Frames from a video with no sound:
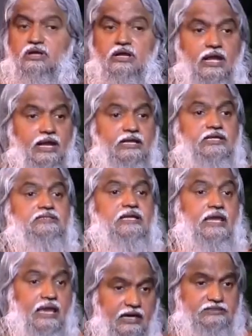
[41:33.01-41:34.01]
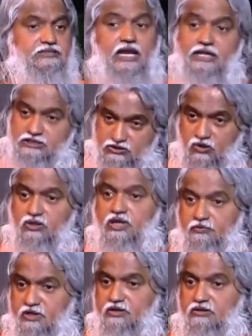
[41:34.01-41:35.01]
And these kids, I saw
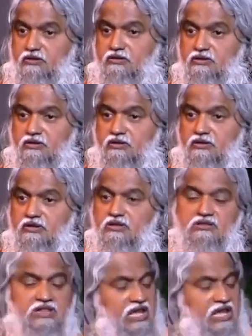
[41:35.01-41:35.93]
them, you know, they